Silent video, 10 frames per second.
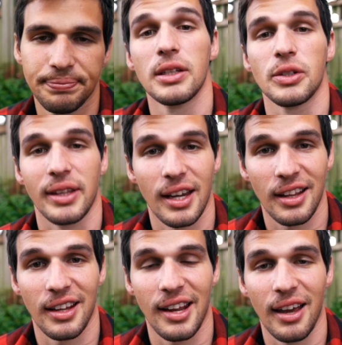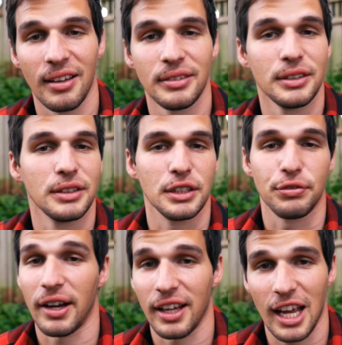So at the end of the day, just
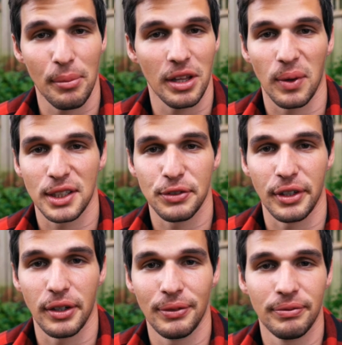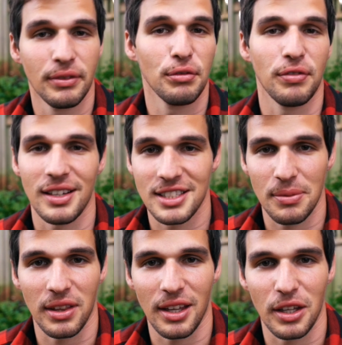find a camera that works for you, find
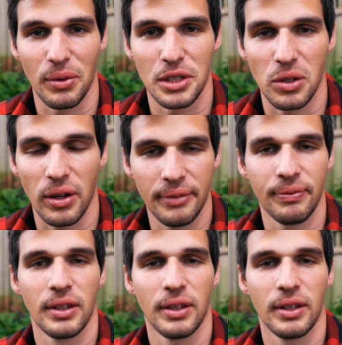something that you enjoy,